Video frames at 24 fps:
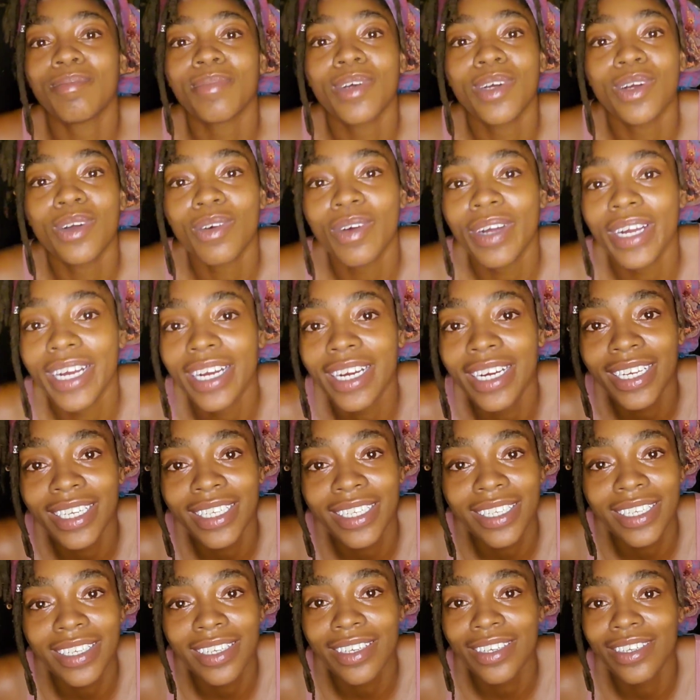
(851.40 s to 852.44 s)

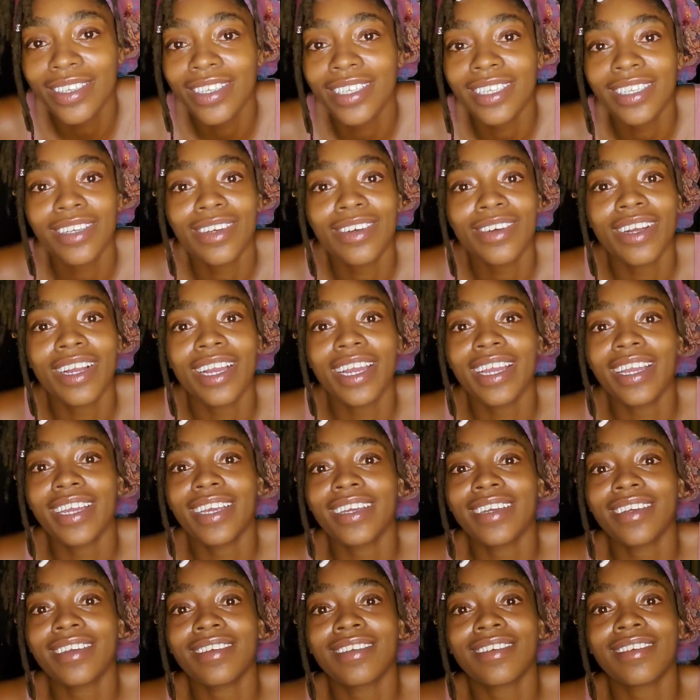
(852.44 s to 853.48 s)
Aquarius energy,
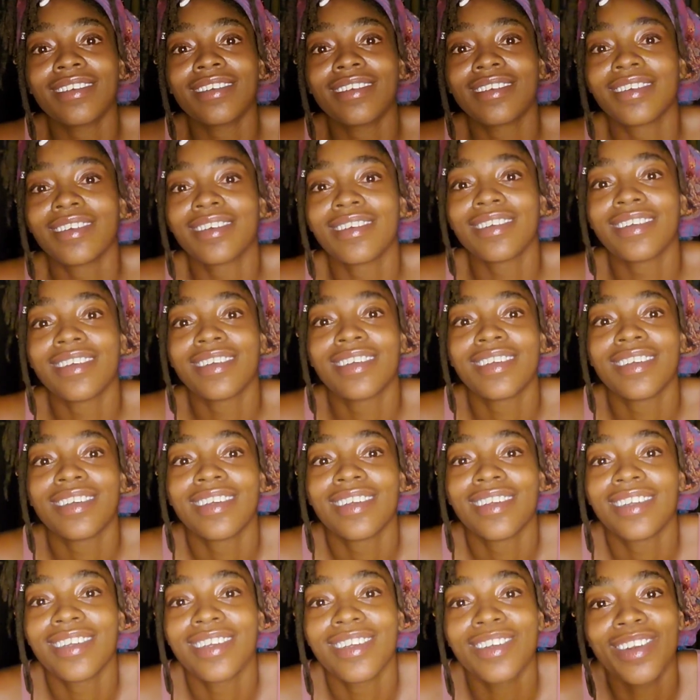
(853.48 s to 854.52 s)
okay?
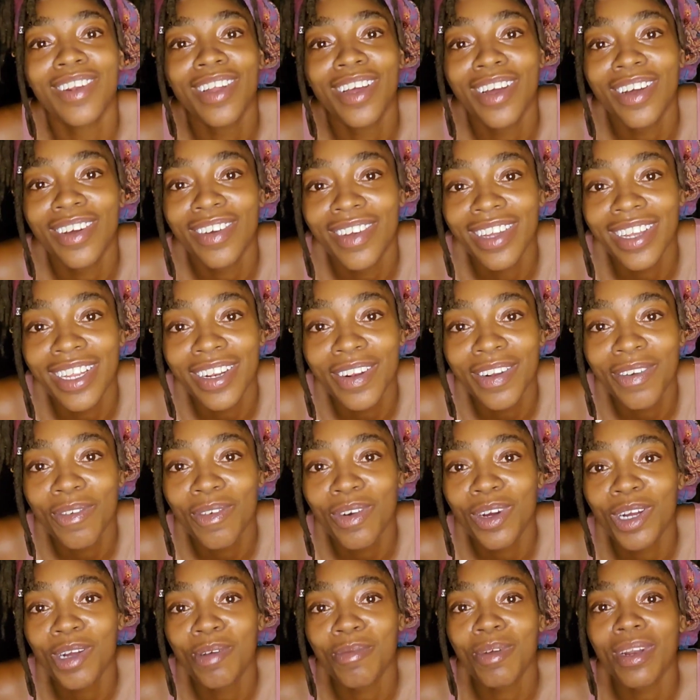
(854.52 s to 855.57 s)
You know, in the
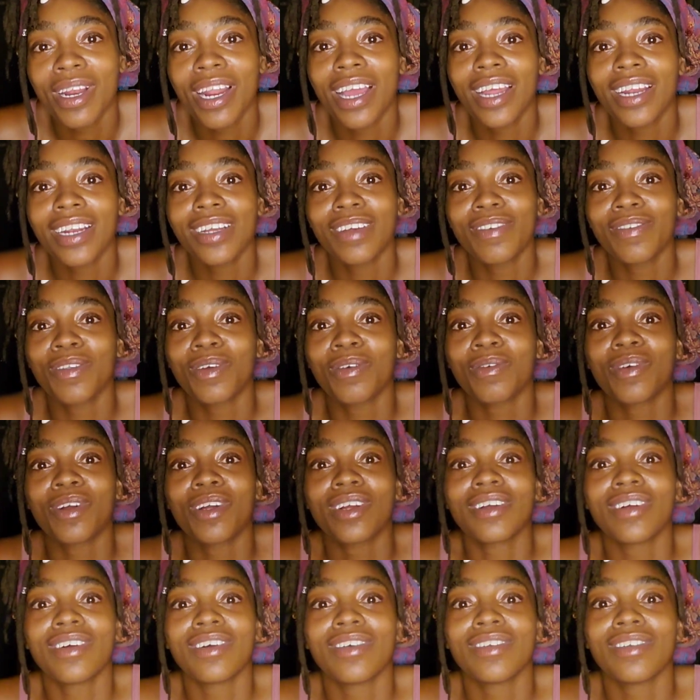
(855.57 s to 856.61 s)
world, but not of the
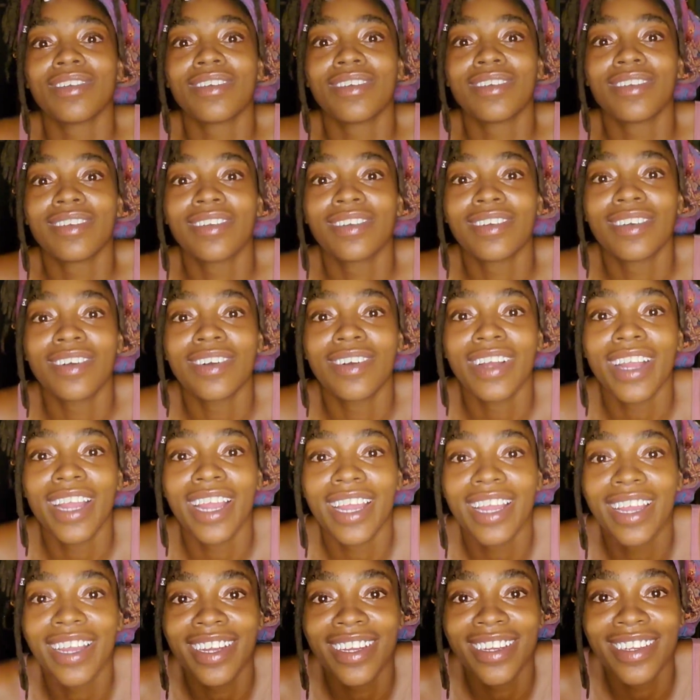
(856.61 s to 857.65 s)
world,
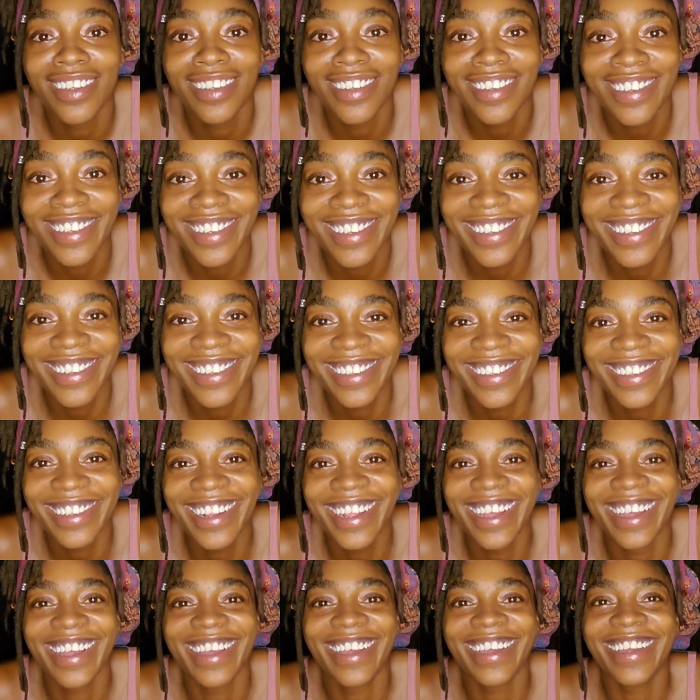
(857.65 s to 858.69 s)
okay?
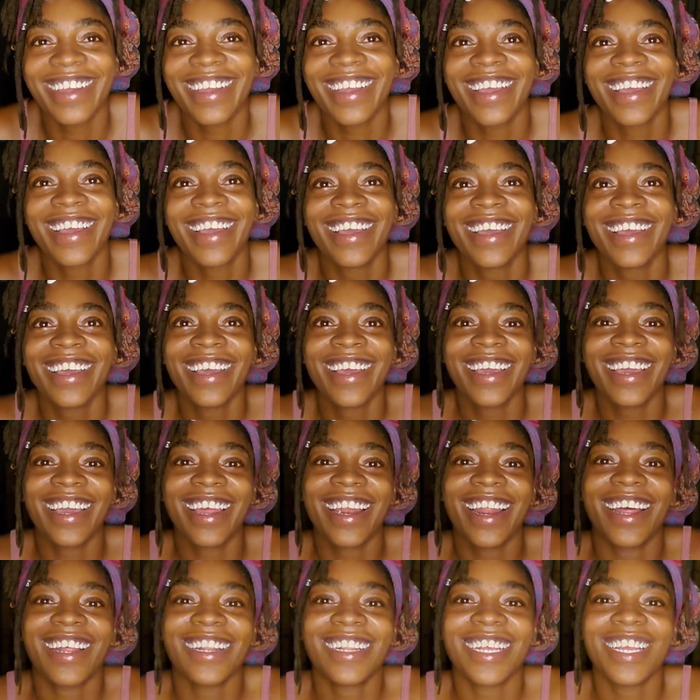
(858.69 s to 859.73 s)
Like,
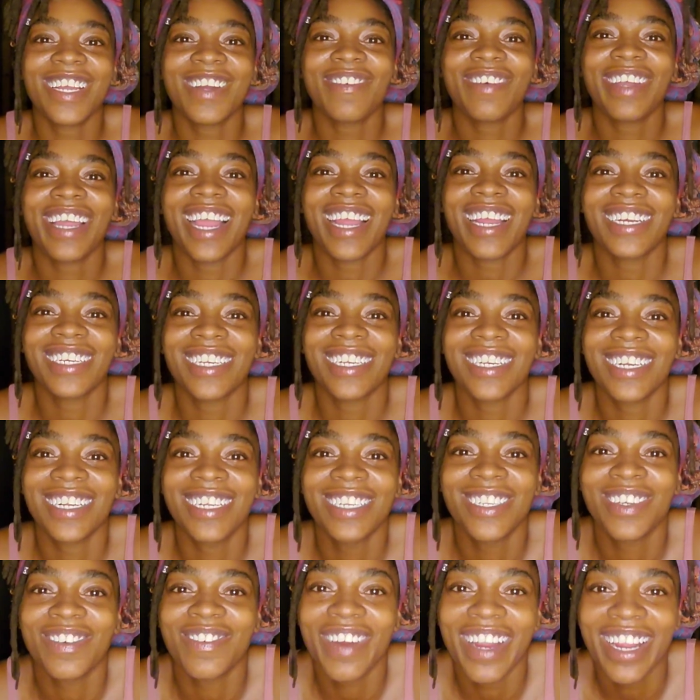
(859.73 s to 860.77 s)
and I think we actually
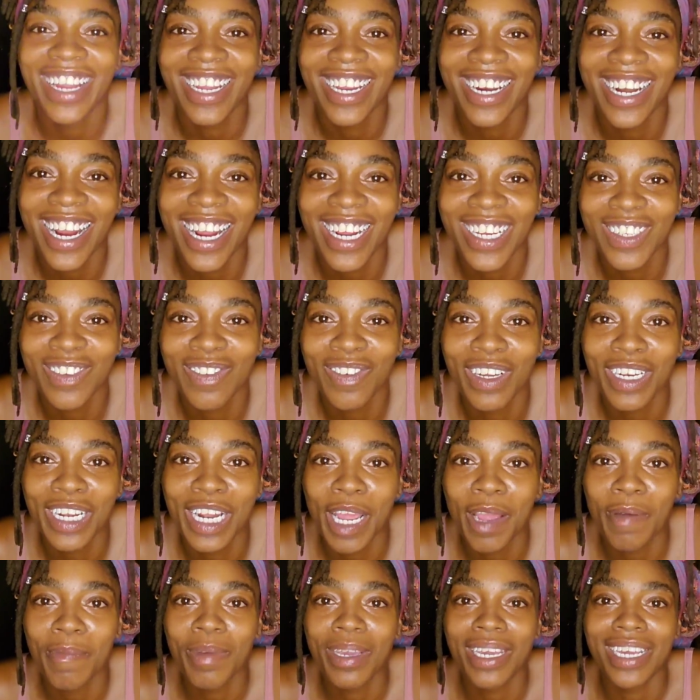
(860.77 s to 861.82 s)
need to recognize what
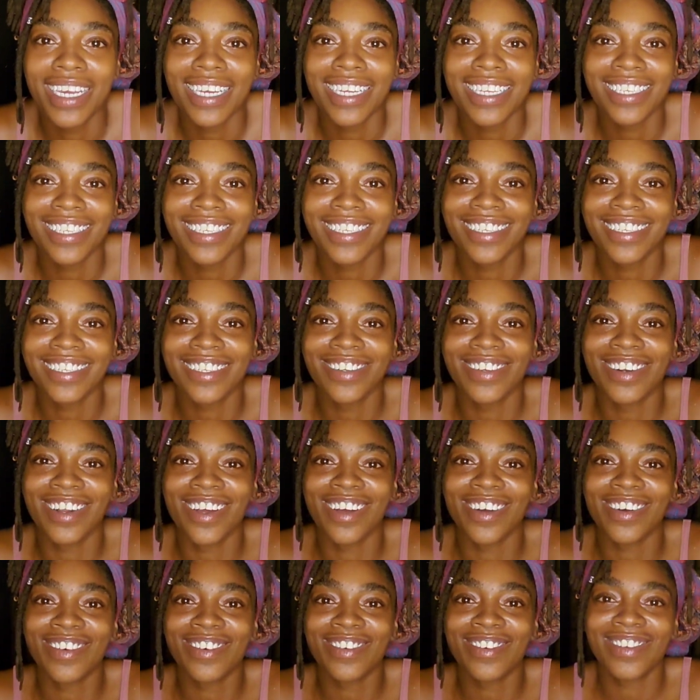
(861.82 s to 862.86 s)
that means, you
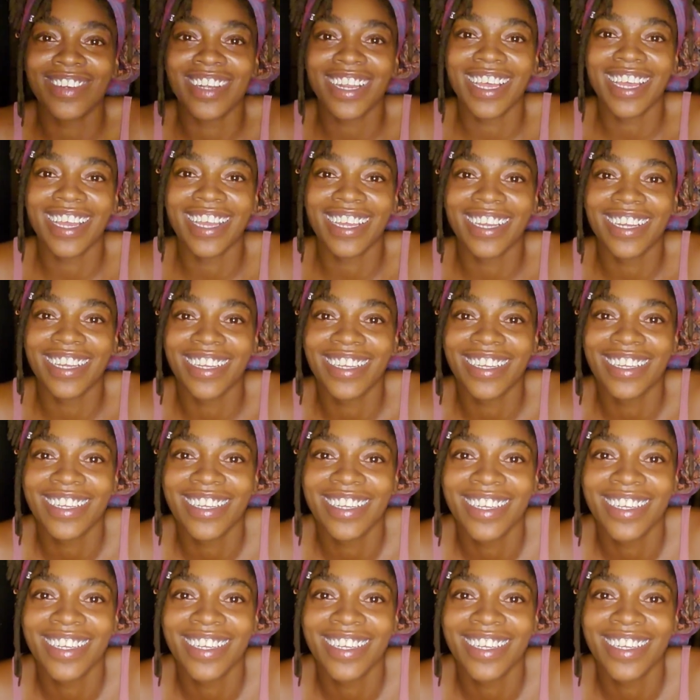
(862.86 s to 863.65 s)
know? Like,